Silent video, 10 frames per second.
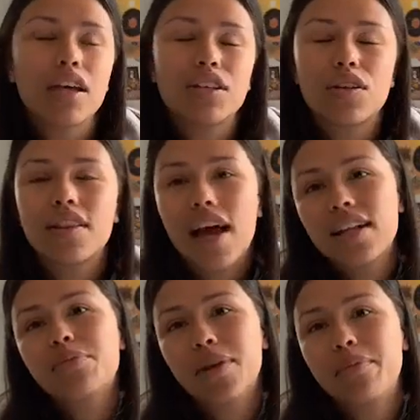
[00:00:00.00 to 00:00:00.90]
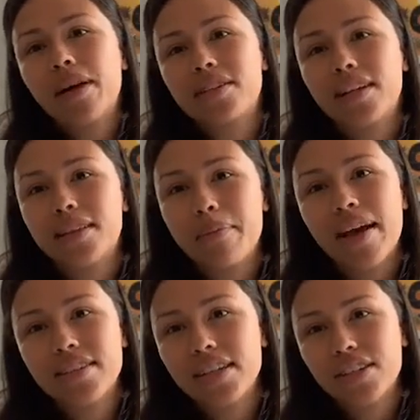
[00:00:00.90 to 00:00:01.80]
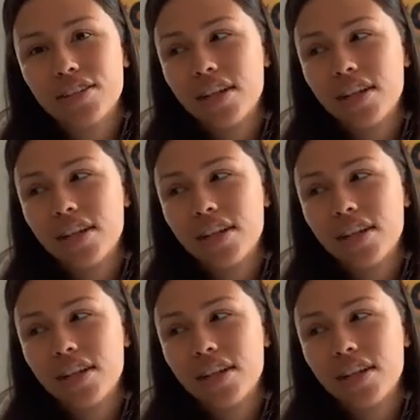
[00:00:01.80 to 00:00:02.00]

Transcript: So that's pretty much like the message.